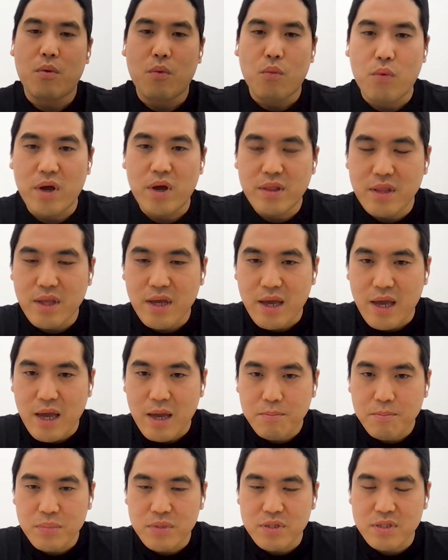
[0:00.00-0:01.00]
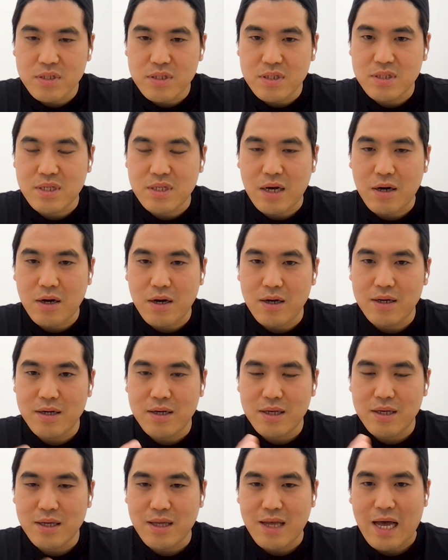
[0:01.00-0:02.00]
when that happens is uh,
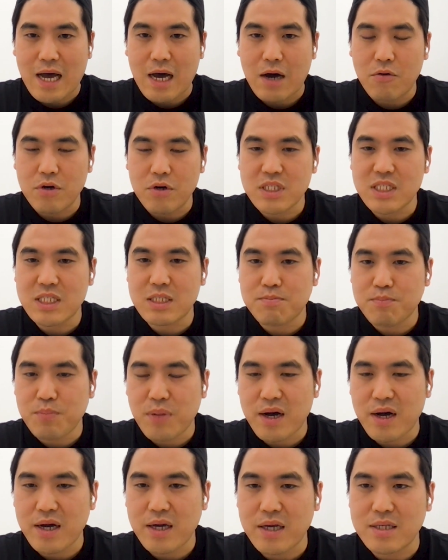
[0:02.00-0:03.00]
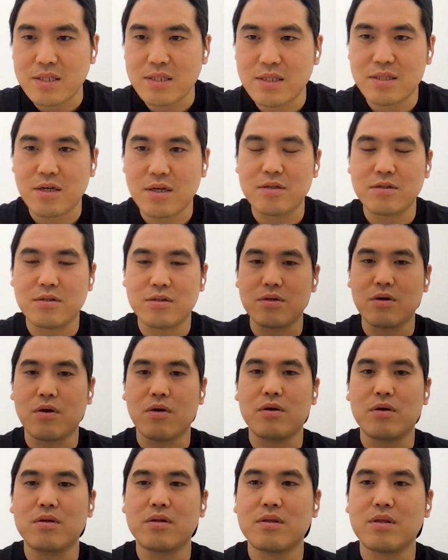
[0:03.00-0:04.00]
our spine starts to
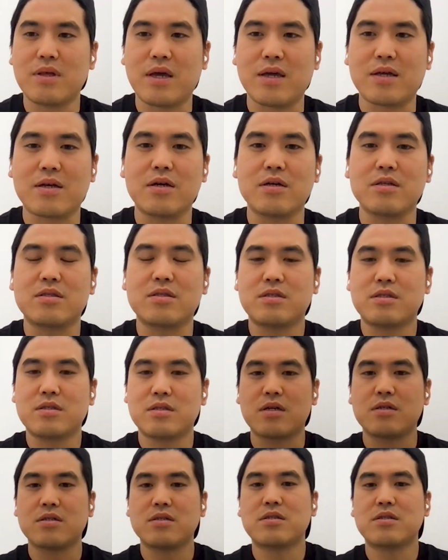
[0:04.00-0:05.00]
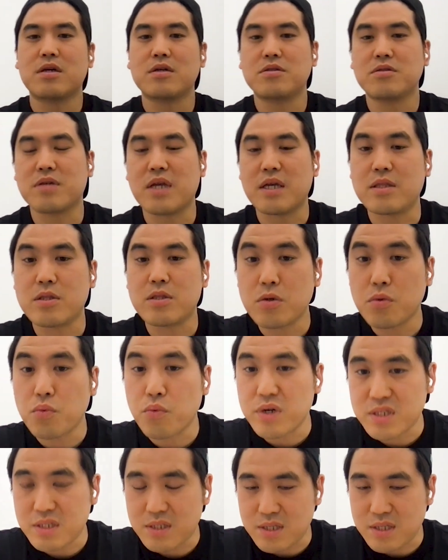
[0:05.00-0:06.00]
like uh, st starts to get
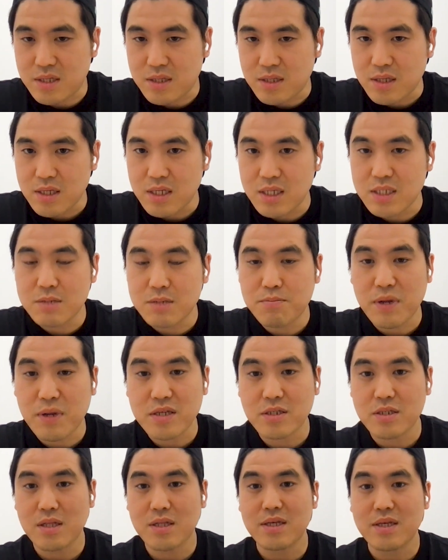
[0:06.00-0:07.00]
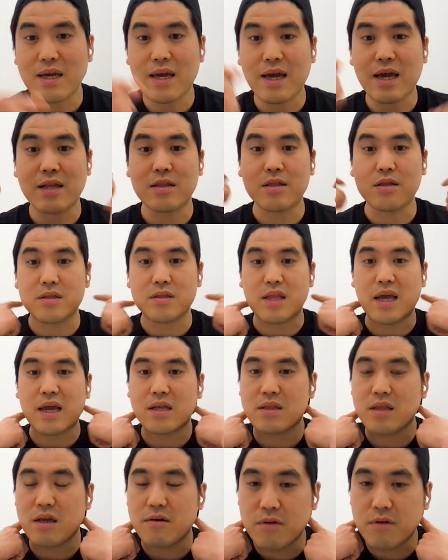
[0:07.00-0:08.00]
twisted, especially at the neck
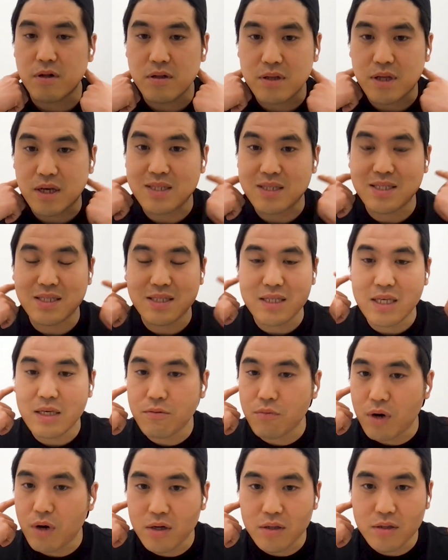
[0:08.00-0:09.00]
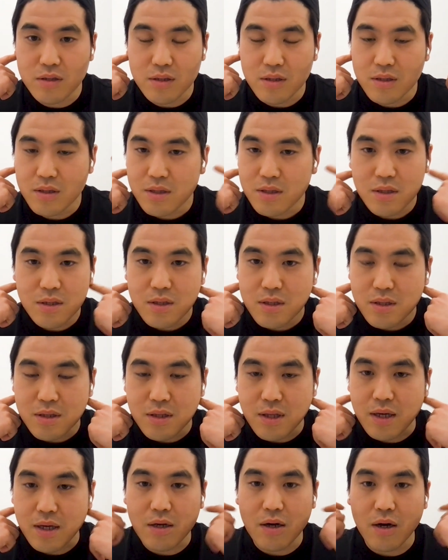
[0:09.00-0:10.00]
level, like C1,
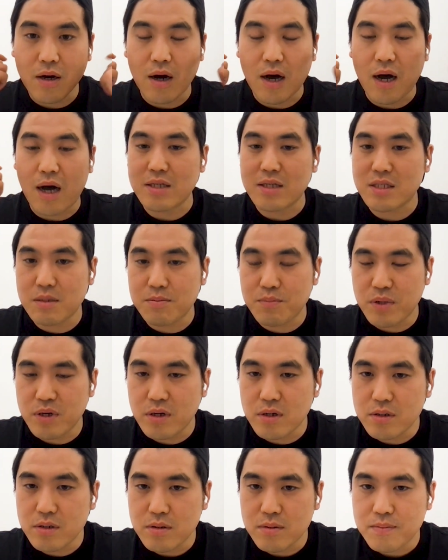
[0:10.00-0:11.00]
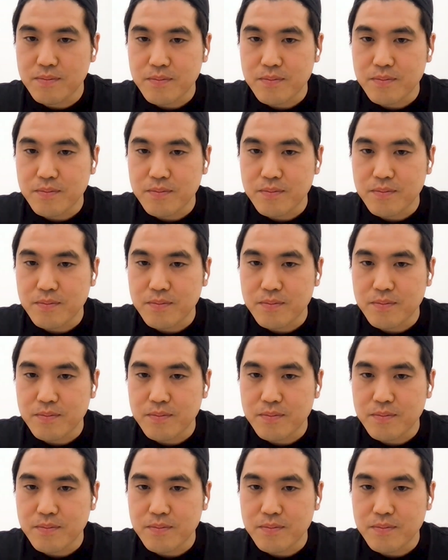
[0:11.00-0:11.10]
like uh, occipital.